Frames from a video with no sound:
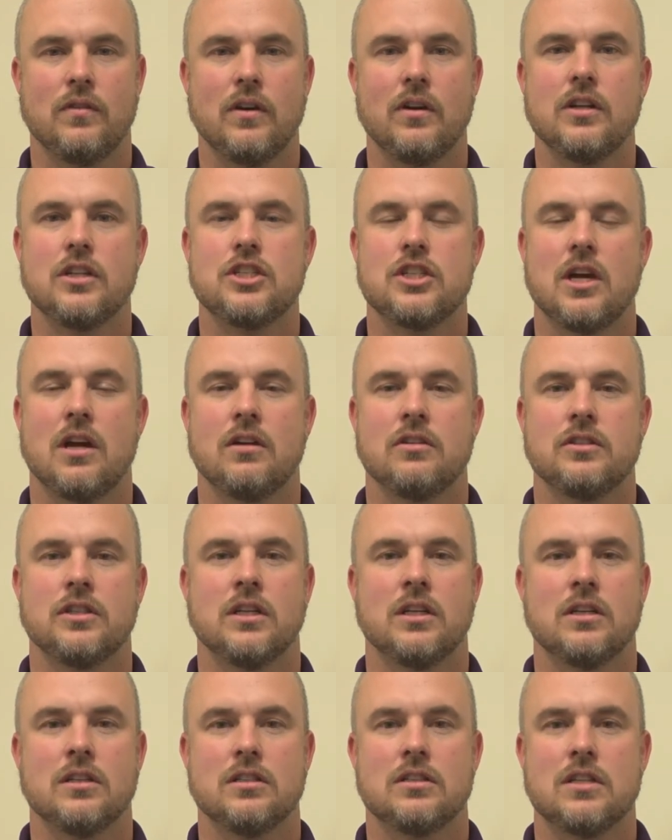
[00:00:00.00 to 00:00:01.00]
very
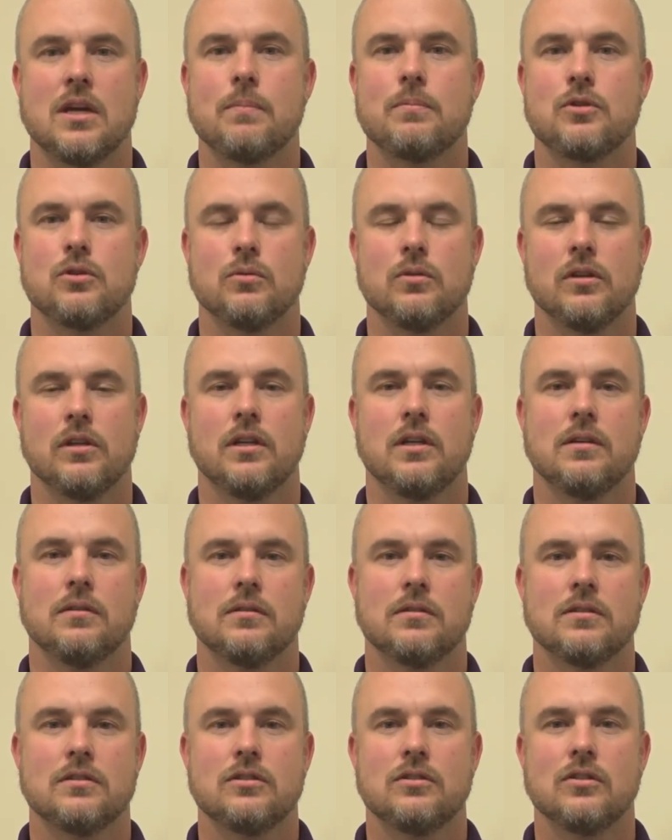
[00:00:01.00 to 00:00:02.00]
challenging conceptually.
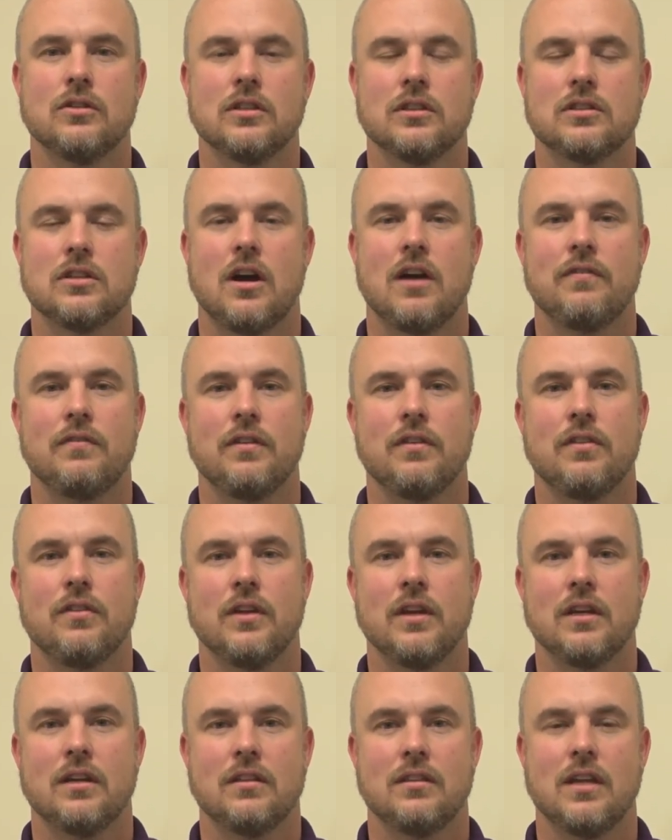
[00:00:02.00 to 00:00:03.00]
Students often
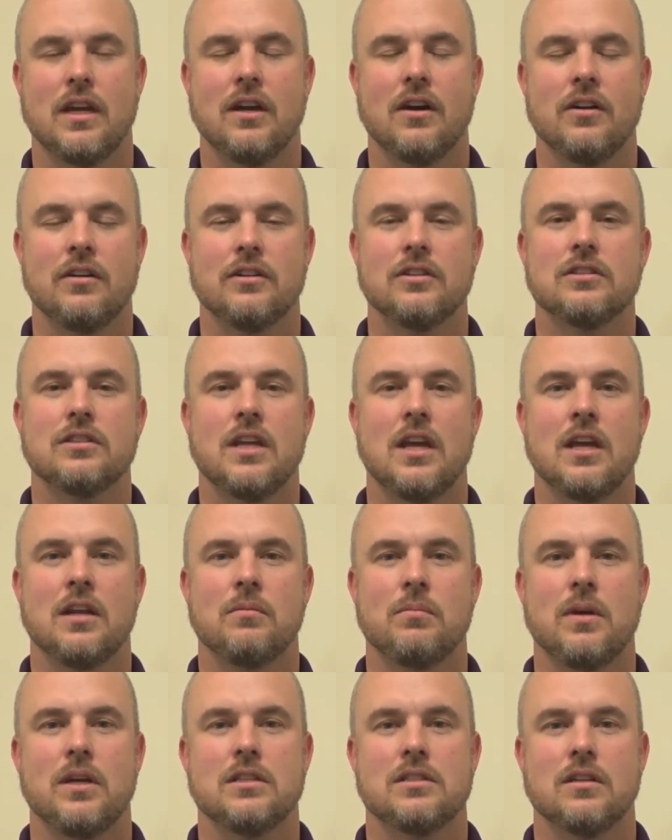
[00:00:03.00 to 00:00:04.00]
think they
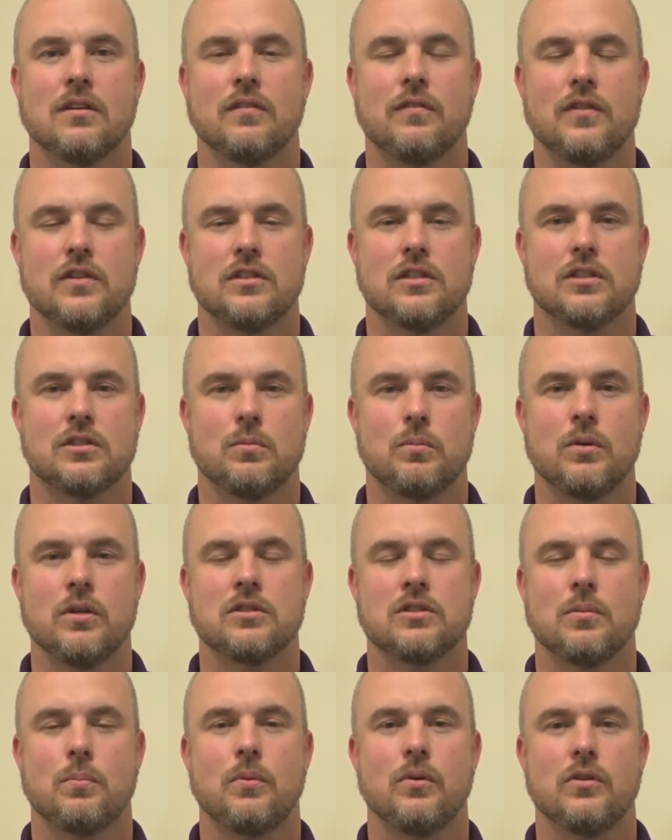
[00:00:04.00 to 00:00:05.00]
understand basic physics
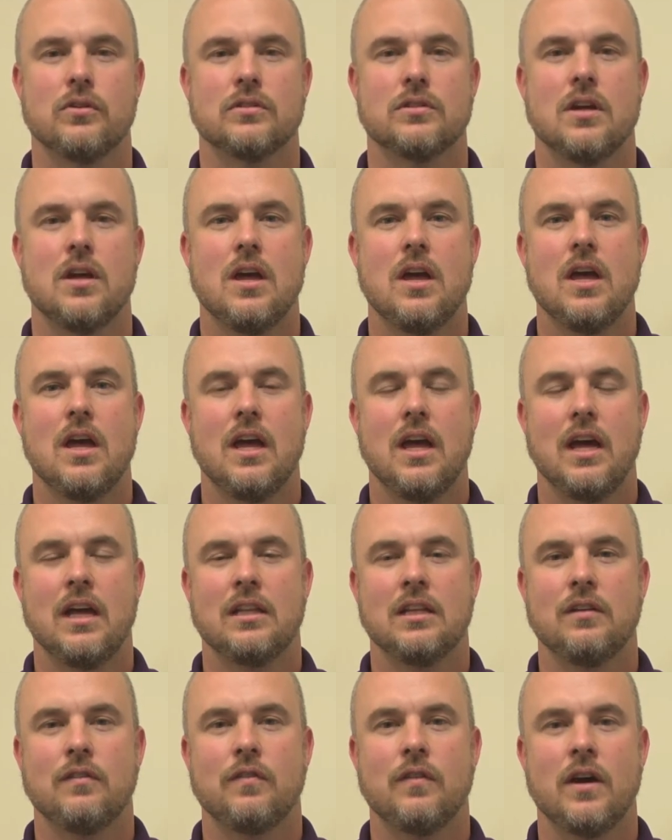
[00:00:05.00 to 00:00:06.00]
principles,
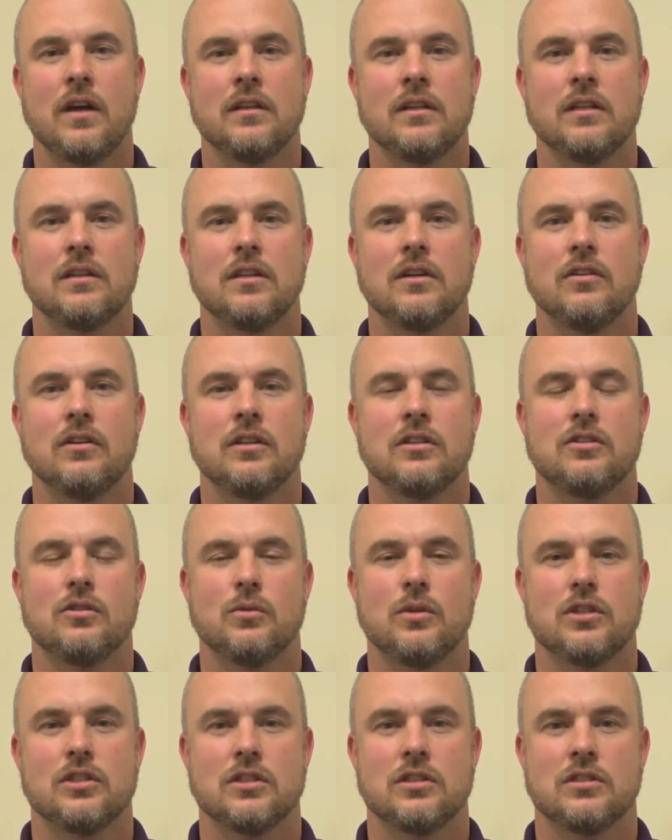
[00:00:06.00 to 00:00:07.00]
and they find that their
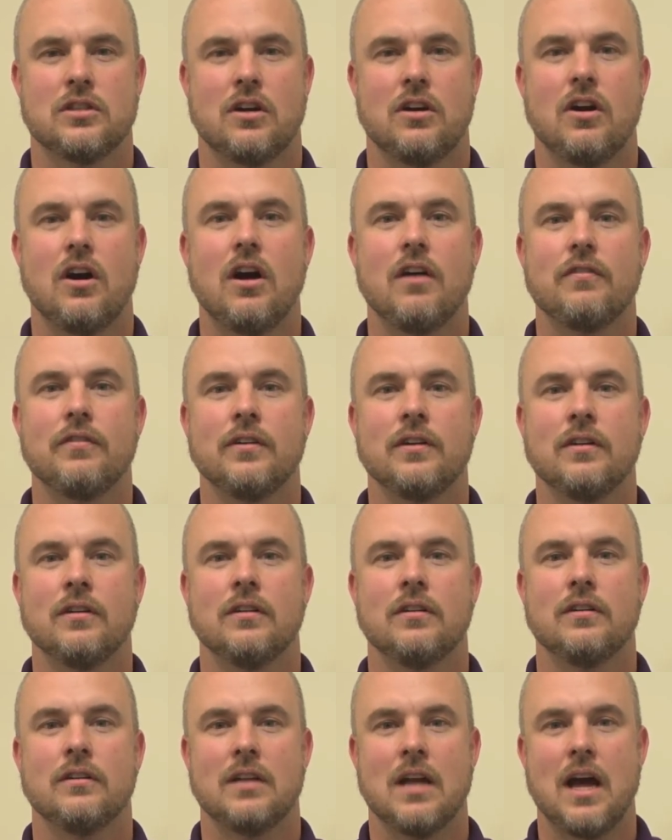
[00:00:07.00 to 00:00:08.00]
intuitions are often
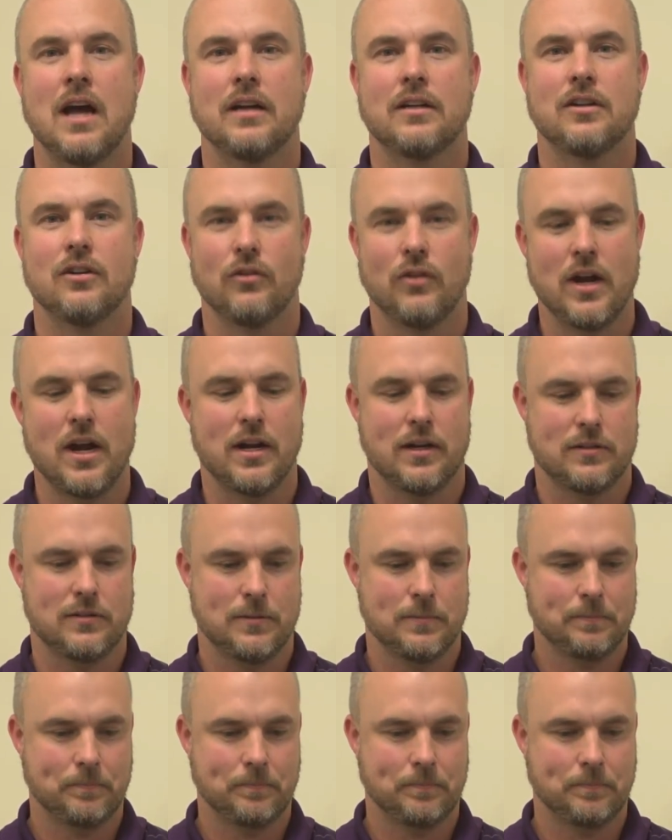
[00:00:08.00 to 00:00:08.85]
not correct.